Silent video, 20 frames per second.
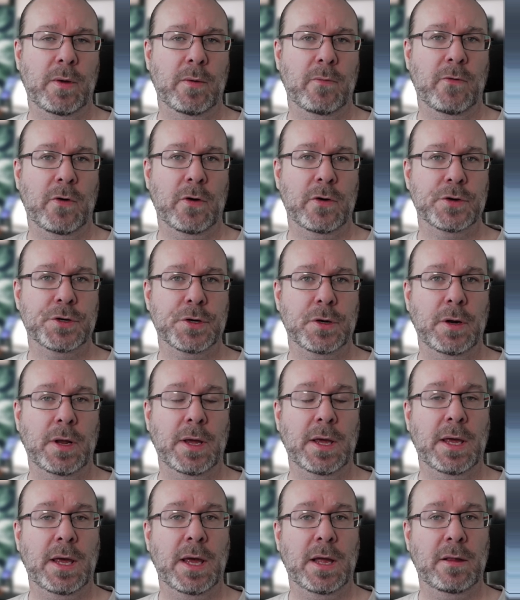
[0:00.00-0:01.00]
version and
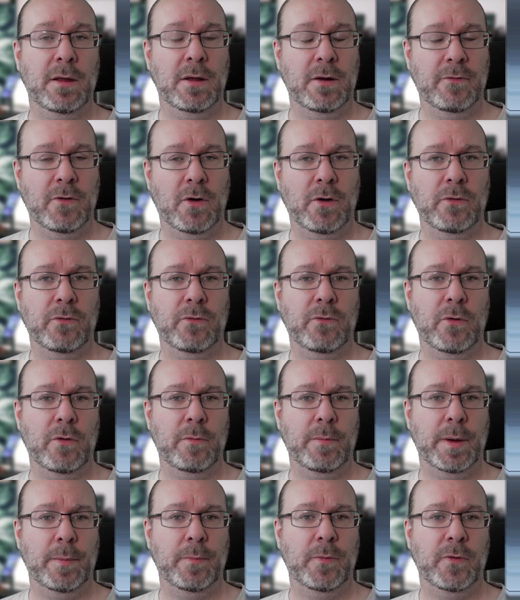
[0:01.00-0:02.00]
get advanced roadmaps.